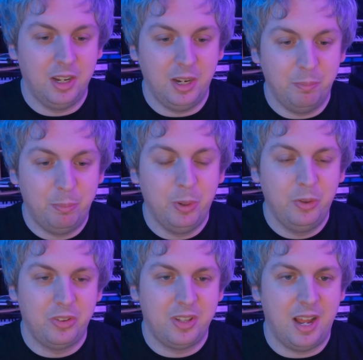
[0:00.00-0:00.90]
and it
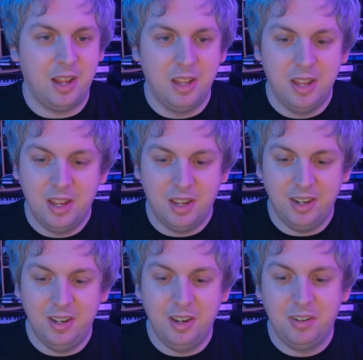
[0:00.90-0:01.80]
boosts that
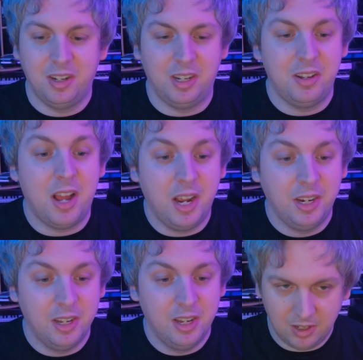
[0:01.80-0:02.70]
initial attack.